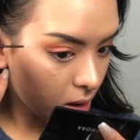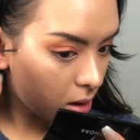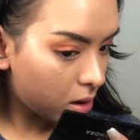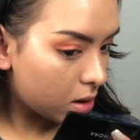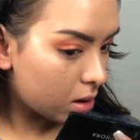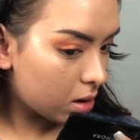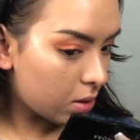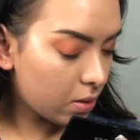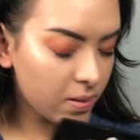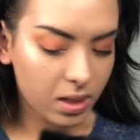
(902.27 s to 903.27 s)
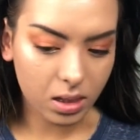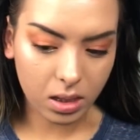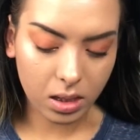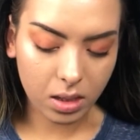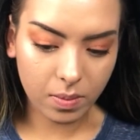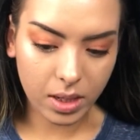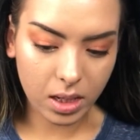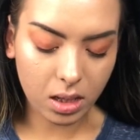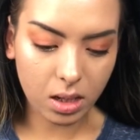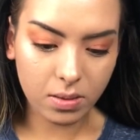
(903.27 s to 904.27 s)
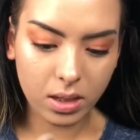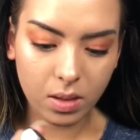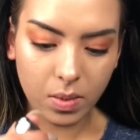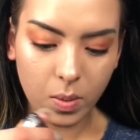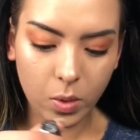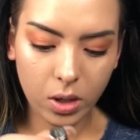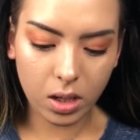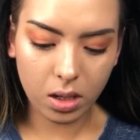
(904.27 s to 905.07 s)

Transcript: got knew it was glitter, but I thought it was going to be more.